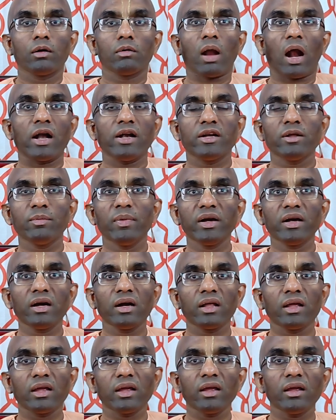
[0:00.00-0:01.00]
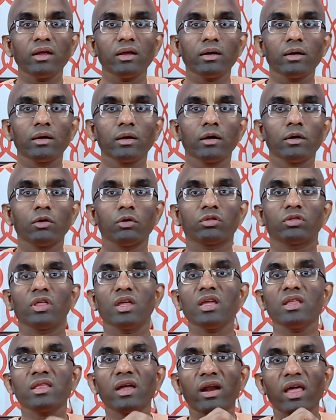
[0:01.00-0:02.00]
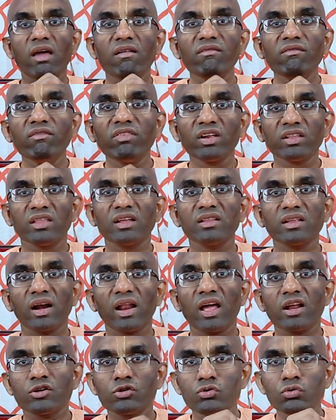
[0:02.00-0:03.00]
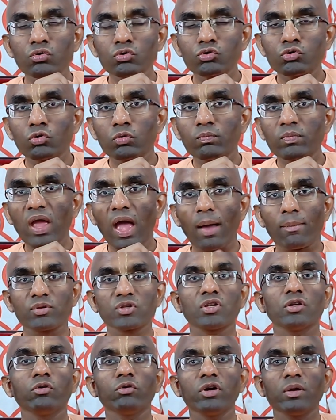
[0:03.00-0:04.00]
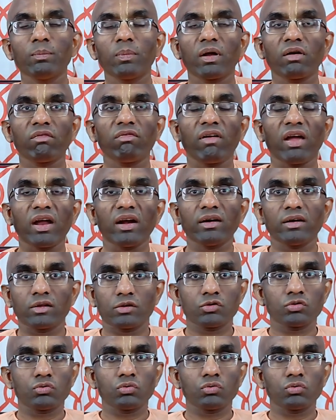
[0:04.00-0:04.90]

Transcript: Ultimately, to think that everything that I do should be absolutely perfect is